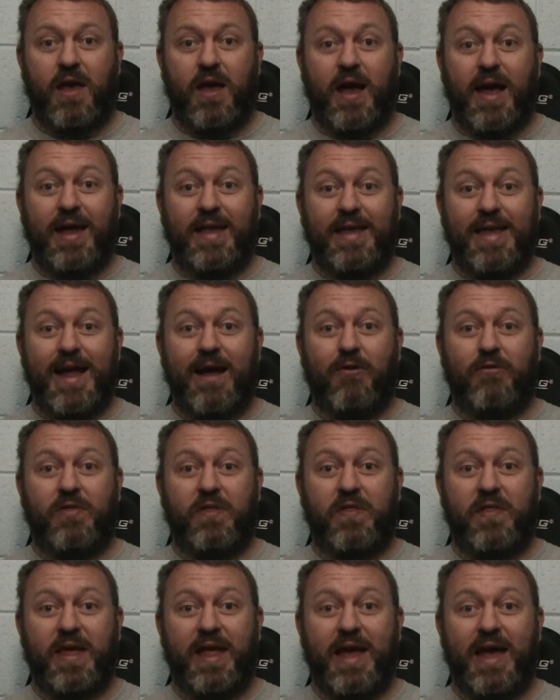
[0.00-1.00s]
I doubt
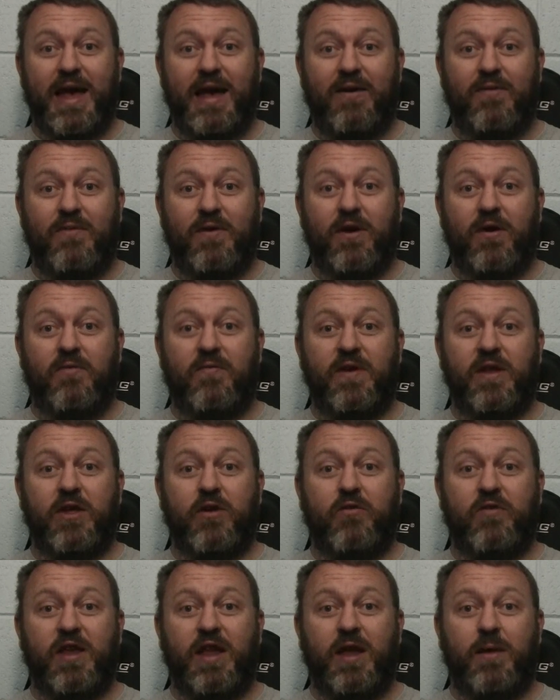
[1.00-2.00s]
that they have a
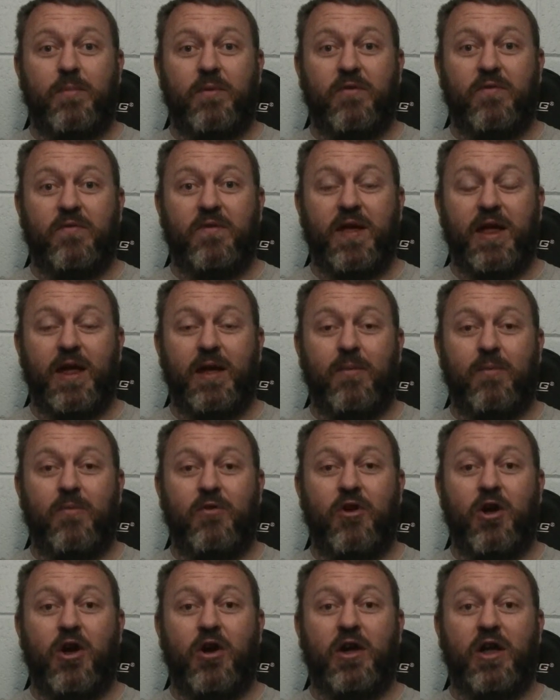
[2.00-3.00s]
videotape of
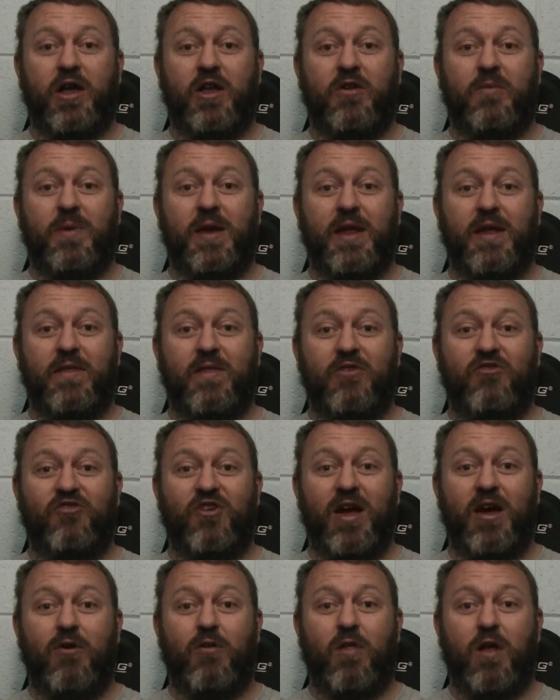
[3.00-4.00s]
him talking to me in the
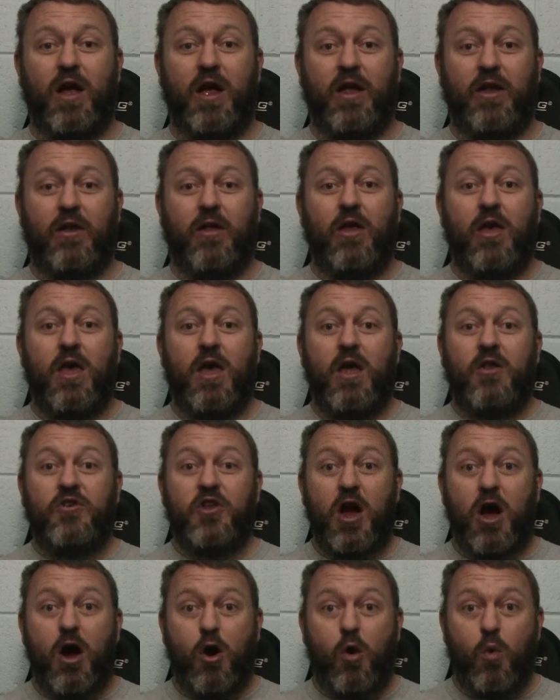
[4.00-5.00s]
chow line.
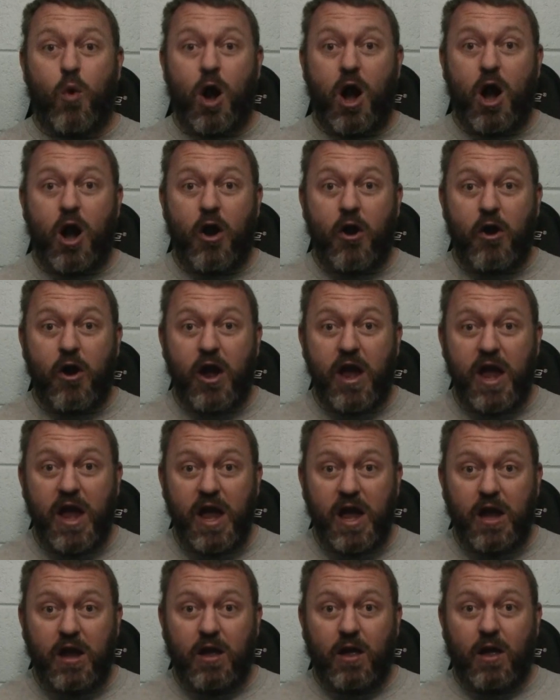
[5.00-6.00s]
Don't
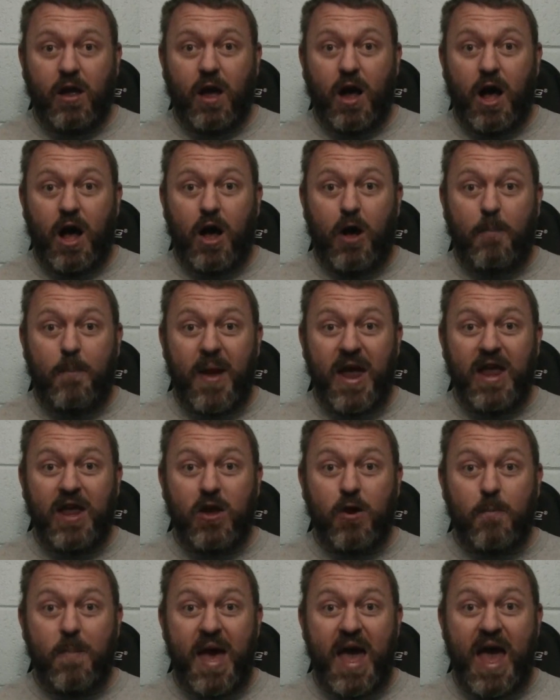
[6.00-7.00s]
worry! I'll pay
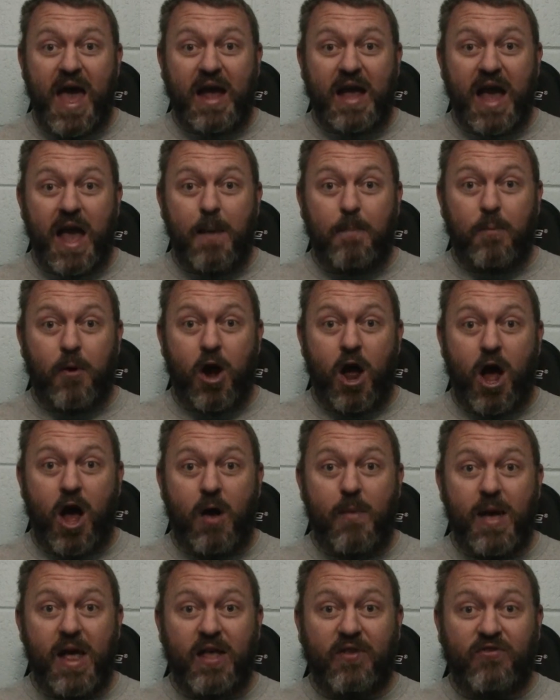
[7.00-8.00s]
you back, I
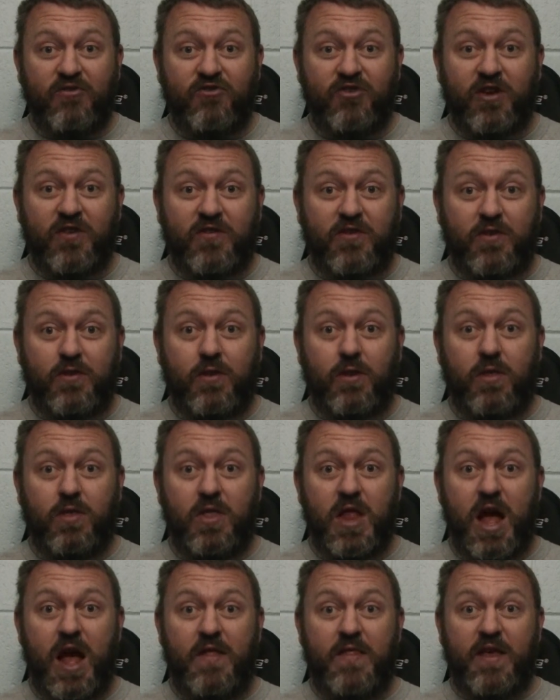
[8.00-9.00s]
promise! Just
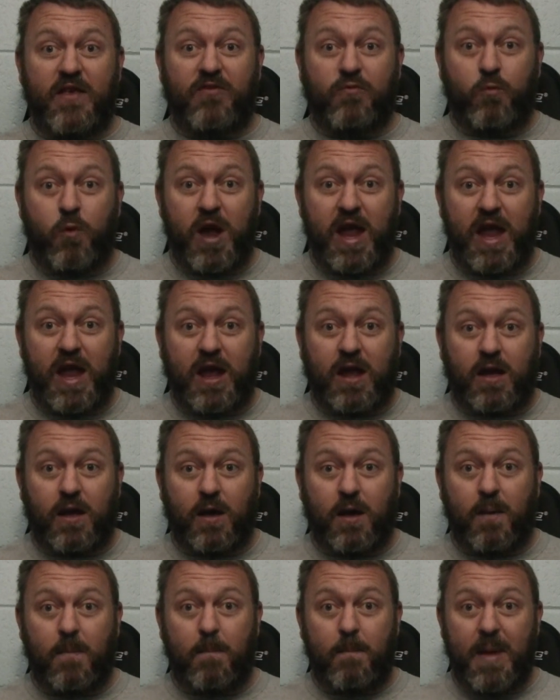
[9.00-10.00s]
not this week!
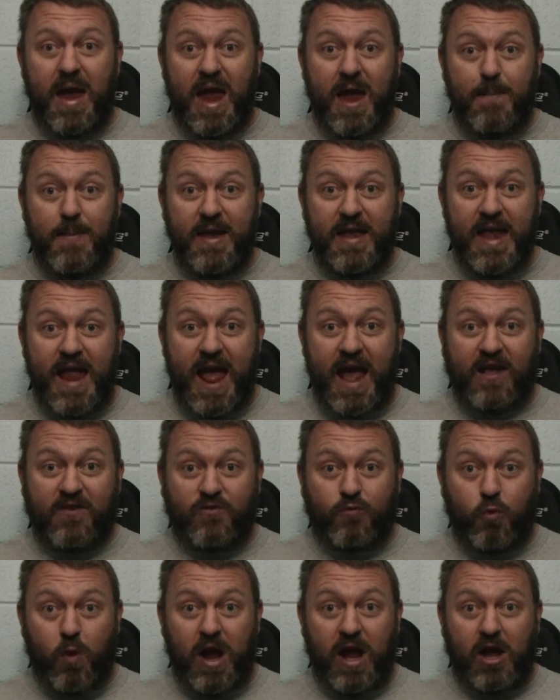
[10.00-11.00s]
Maybe
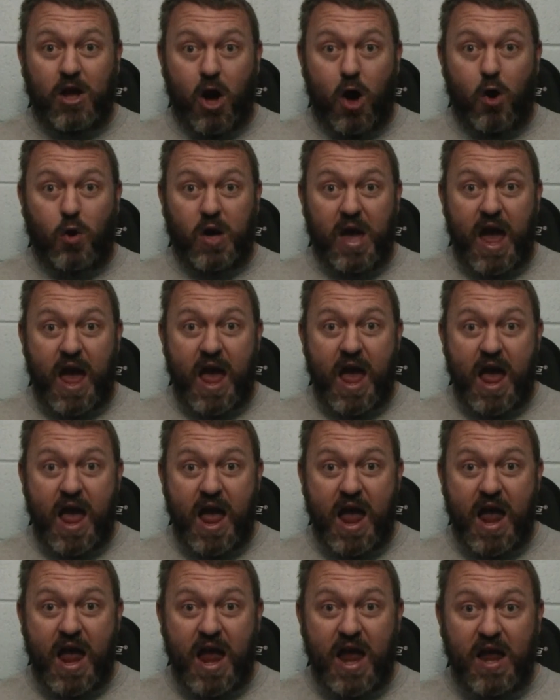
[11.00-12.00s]
next week,
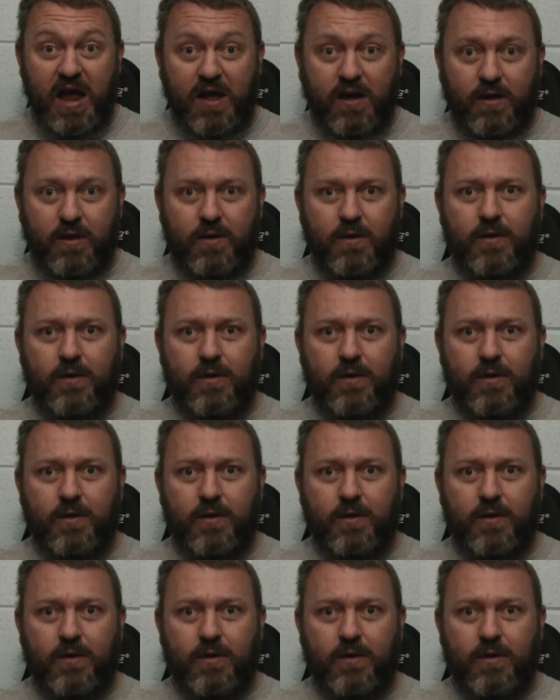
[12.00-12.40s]
okay?